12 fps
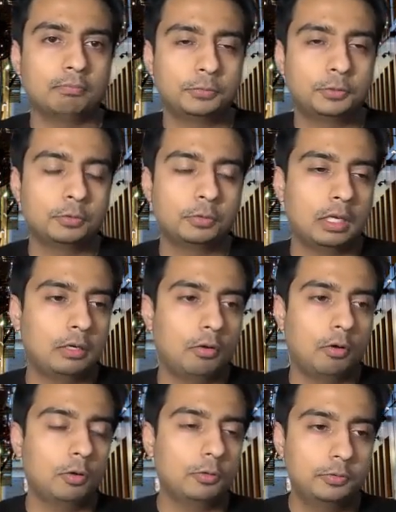too. And
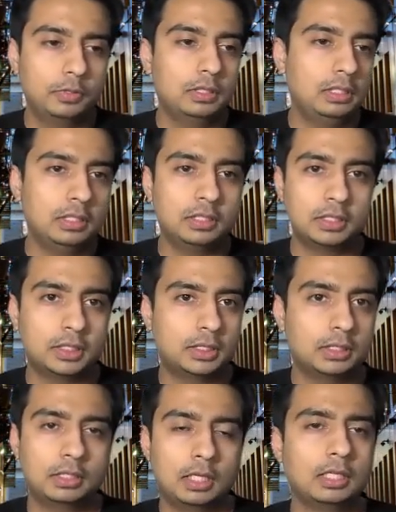all of these
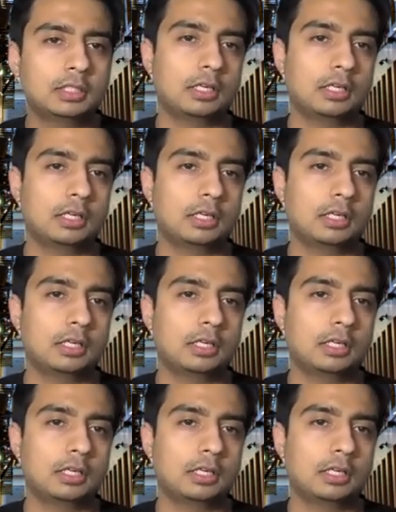things